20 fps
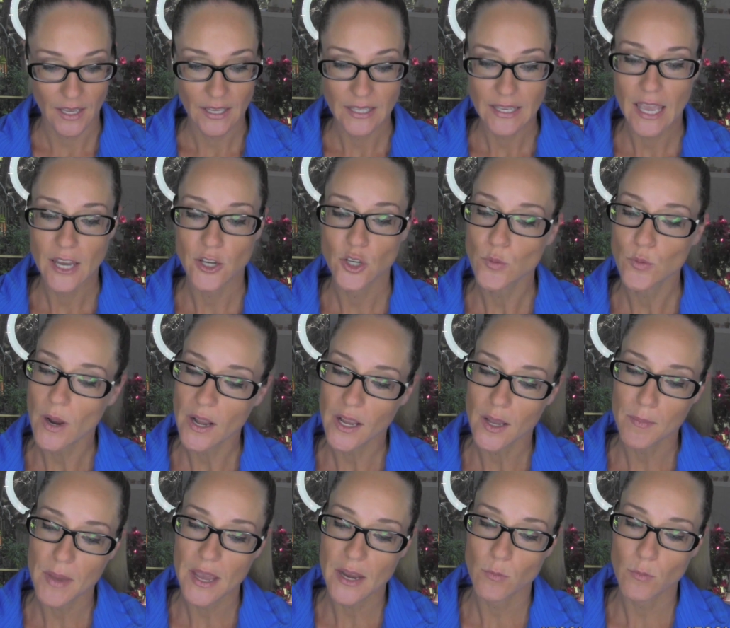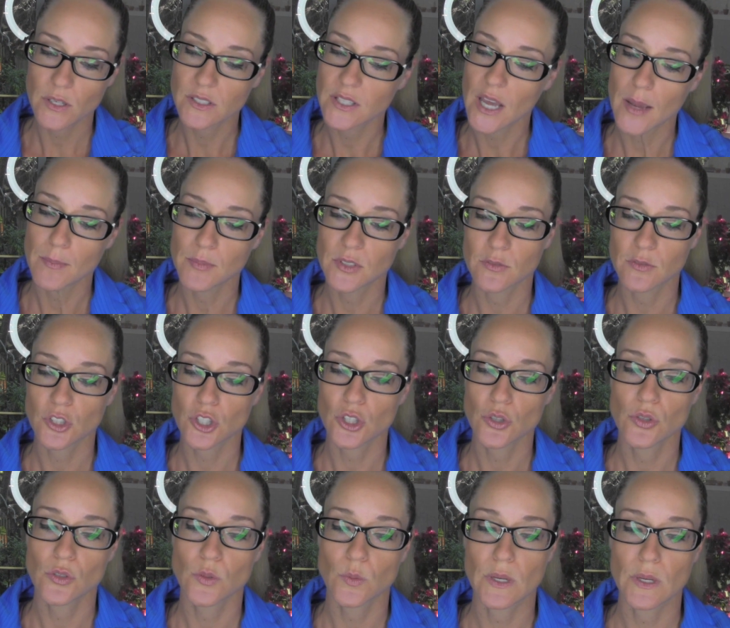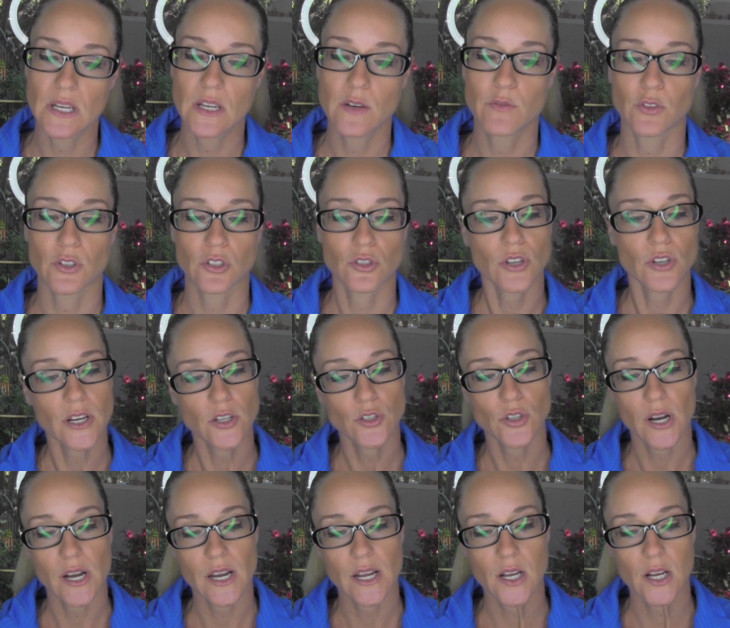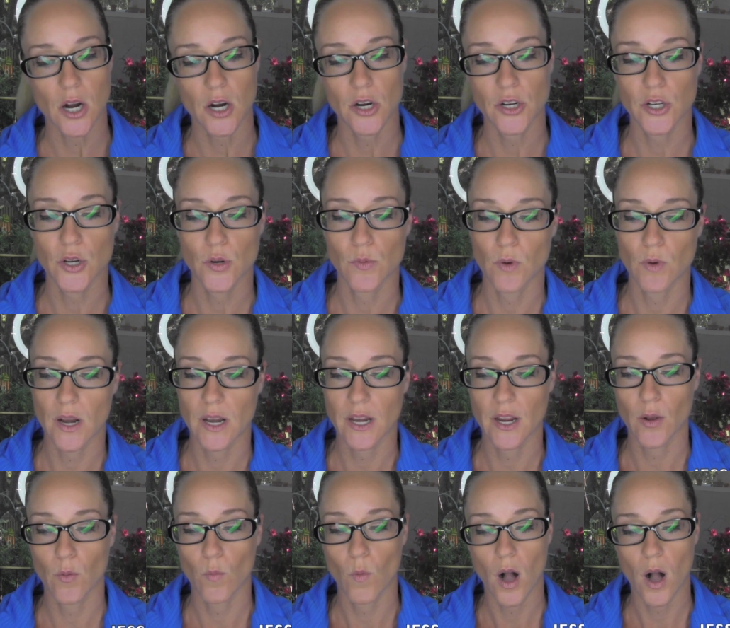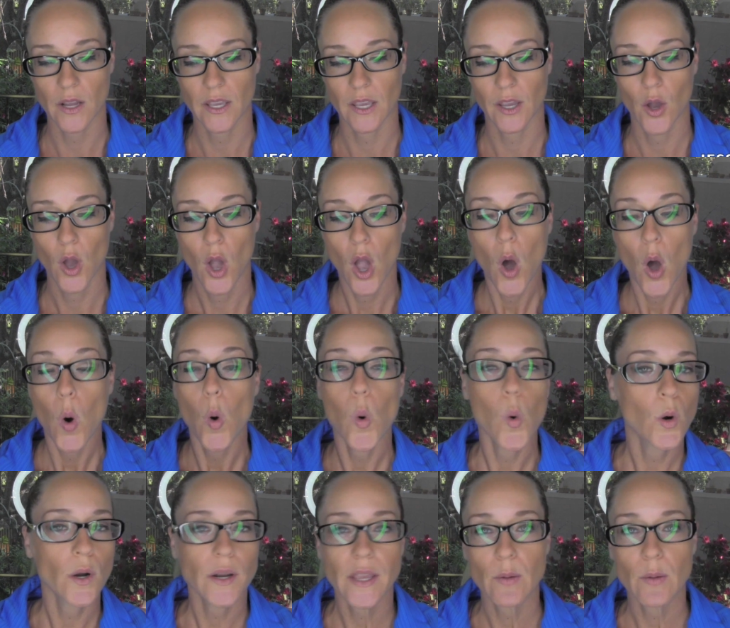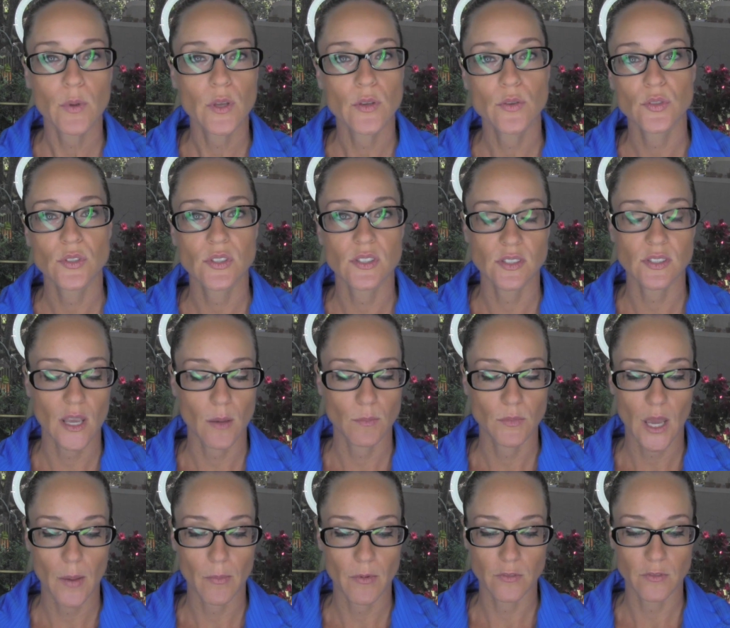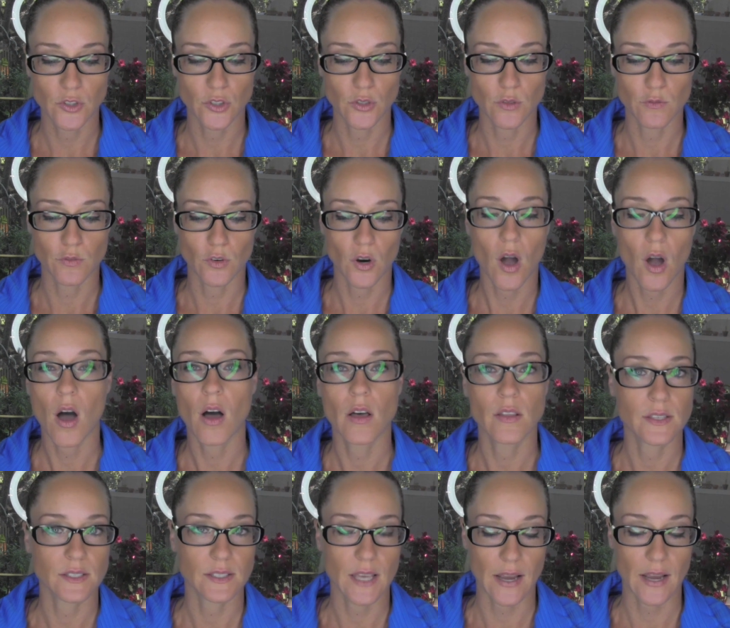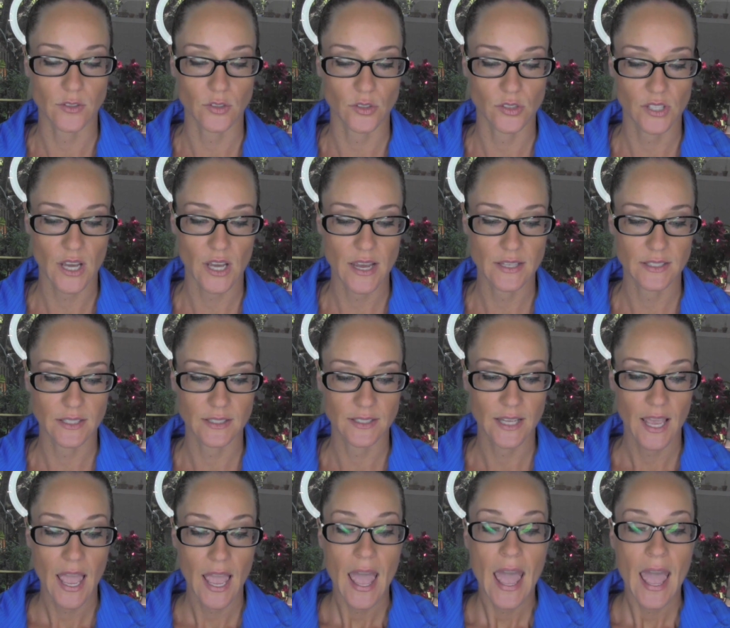Can you recommend what types of shoes we need for strength training, cardio, running, walking, or can we use the same type of shoe for all these exercises?